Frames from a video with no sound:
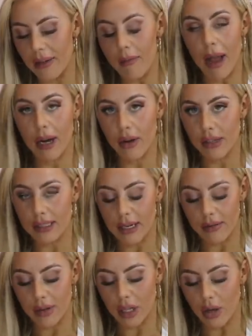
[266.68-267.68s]
the macros and
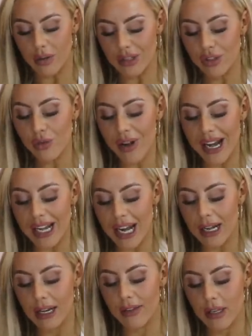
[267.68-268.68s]
everything on the screen
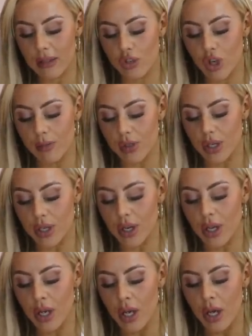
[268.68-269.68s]
and in the description
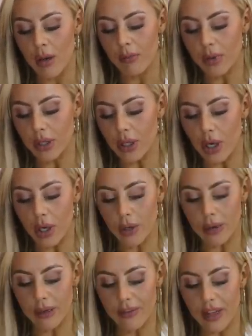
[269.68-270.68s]
below
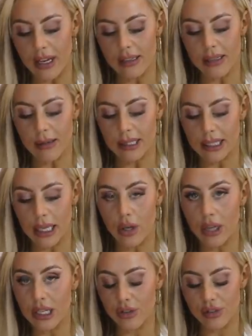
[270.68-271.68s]
if that is something that
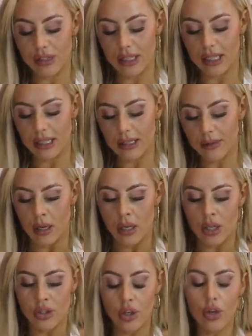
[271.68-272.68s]
you're interested in.
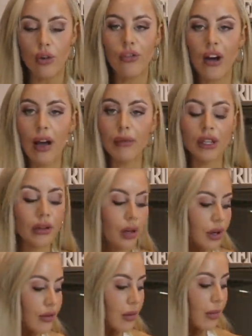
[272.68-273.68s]
So you'll find with a
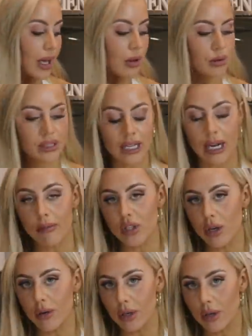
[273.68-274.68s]
lot of the meals that I'm
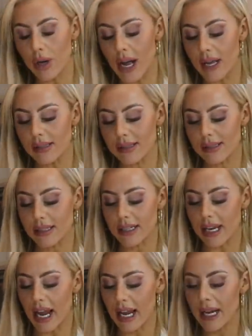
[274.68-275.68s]
showing you guys
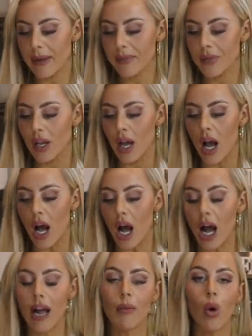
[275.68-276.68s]
today,
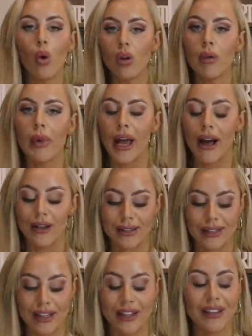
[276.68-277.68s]
I'm all
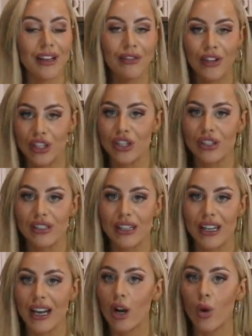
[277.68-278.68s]
about the
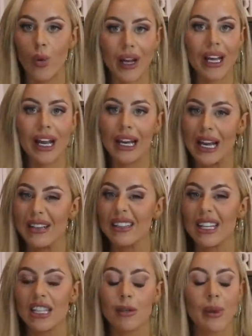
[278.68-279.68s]
efficiency, quick and
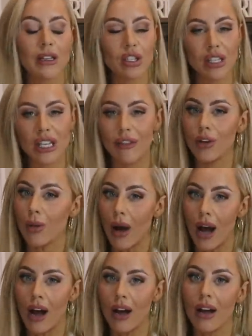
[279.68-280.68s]
easy, especially if you
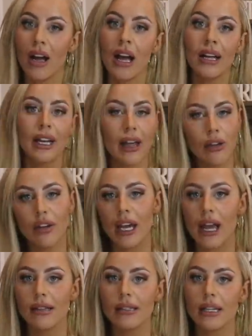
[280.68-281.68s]
are calorie
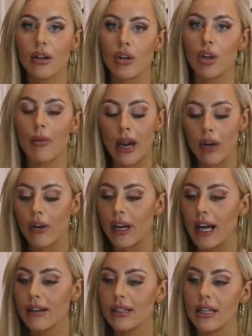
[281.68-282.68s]
counting or your macro
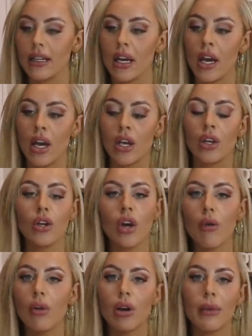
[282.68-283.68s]
counting. You
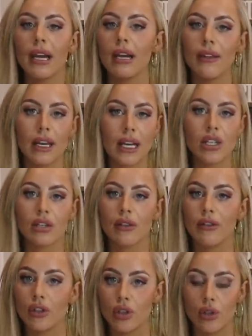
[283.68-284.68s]
don't want to be in the kitchen
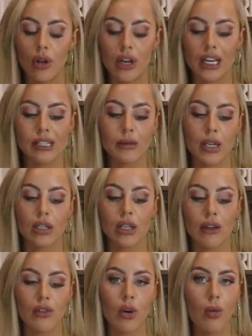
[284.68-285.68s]
for too long,
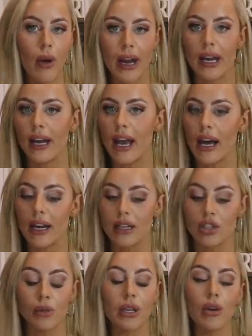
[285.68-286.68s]
especially if you're weighing out
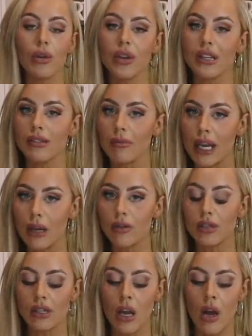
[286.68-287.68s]
and doing all these meals.